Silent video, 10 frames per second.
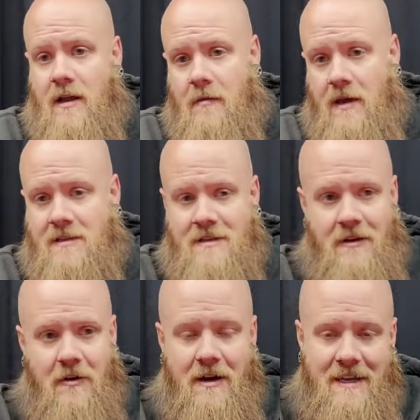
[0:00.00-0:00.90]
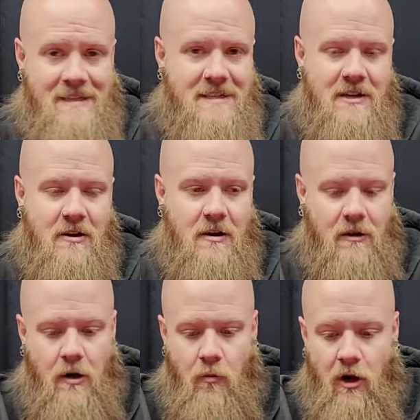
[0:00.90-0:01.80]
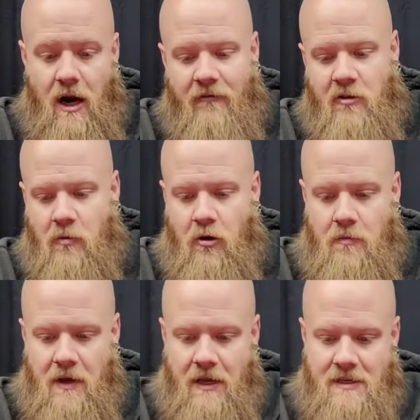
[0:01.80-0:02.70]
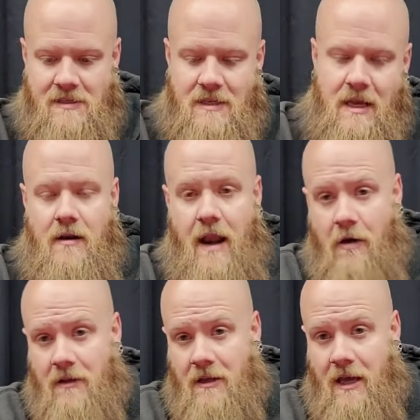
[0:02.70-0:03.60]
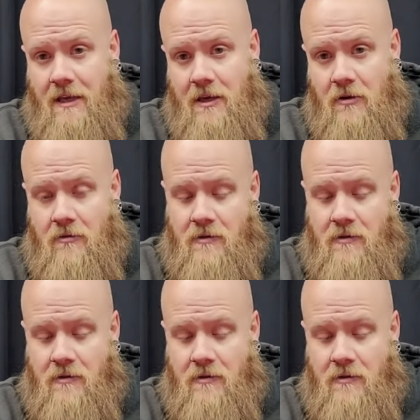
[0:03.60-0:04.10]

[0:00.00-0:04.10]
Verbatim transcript: It makes it a lot easier, a lot more comfortable, because now they like you.